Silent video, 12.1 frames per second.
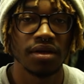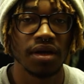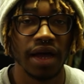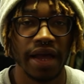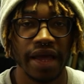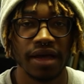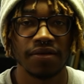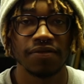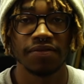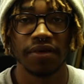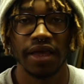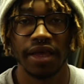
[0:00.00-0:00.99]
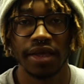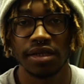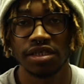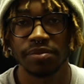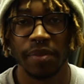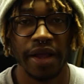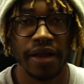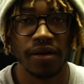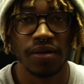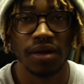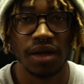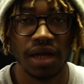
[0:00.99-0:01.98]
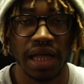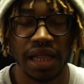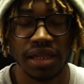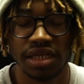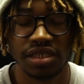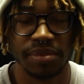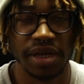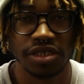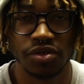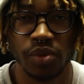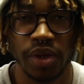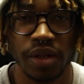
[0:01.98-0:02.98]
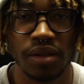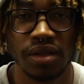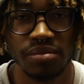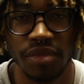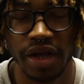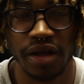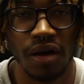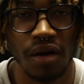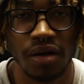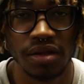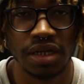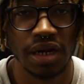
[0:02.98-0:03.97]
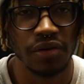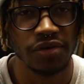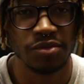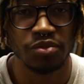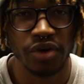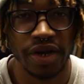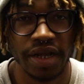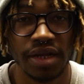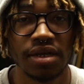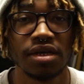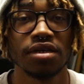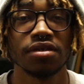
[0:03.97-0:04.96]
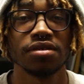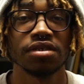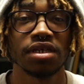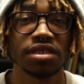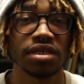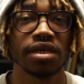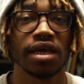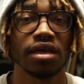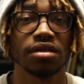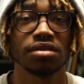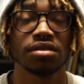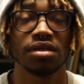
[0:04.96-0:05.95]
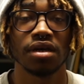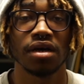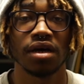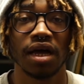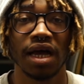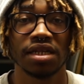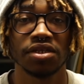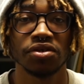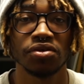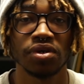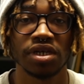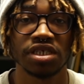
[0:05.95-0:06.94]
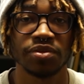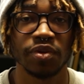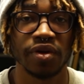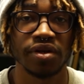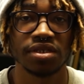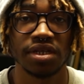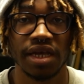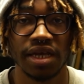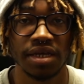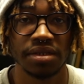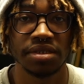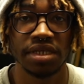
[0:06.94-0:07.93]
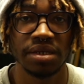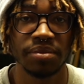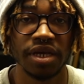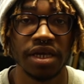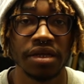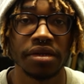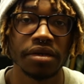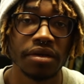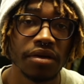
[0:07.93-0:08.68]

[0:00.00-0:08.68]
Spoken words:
I have a spare LS mesh wheel in my car that I always bring, just in case I do experience a D-bead